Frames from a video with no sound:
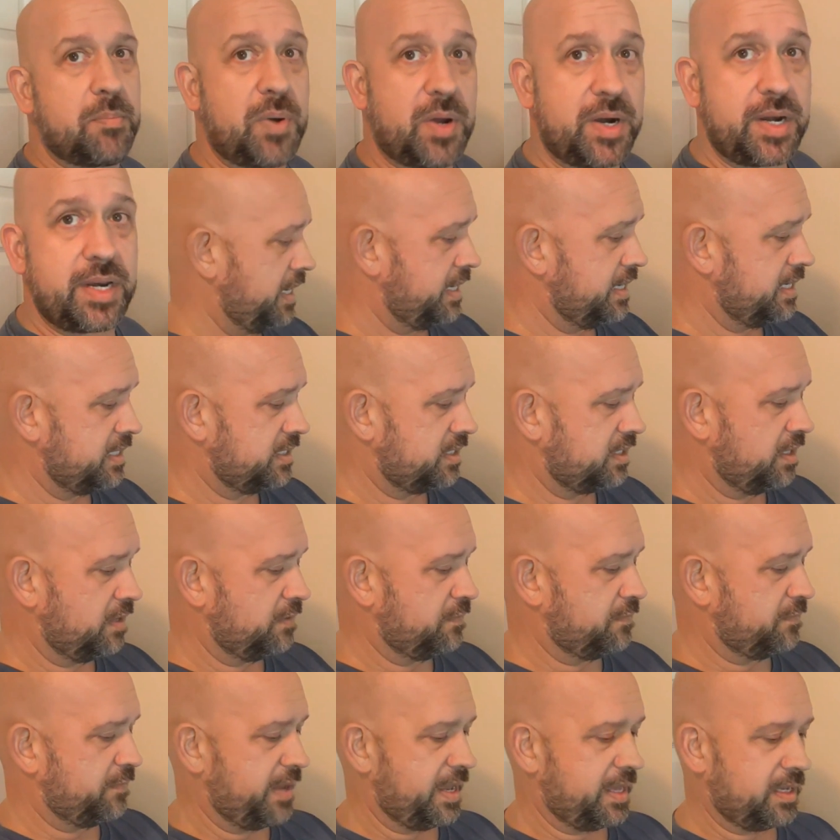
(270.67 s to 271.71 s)
but it is
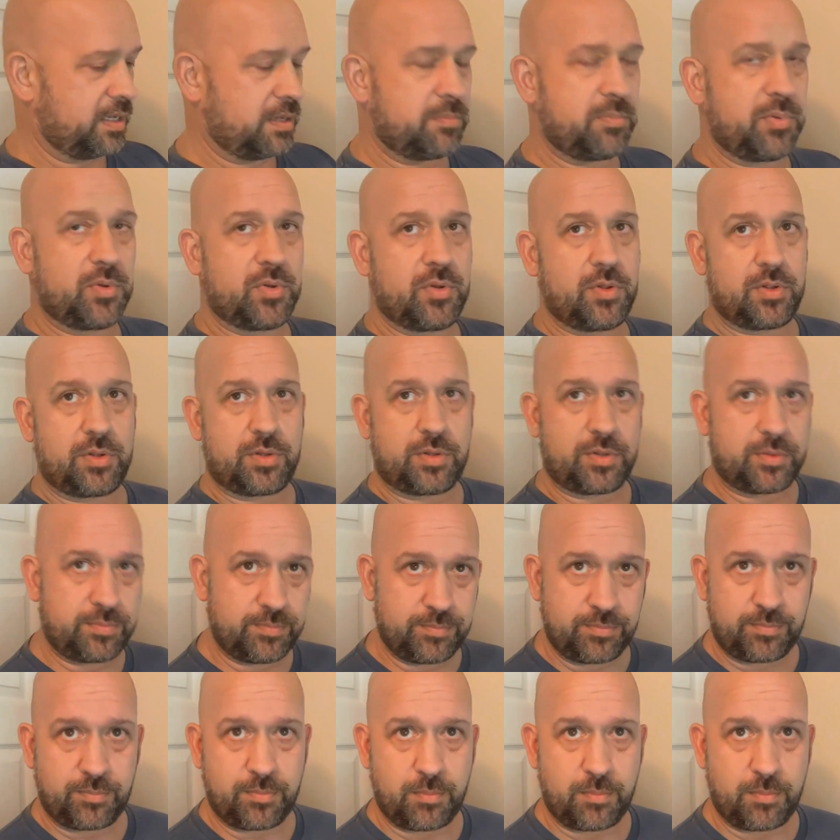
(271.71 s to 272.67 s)
an available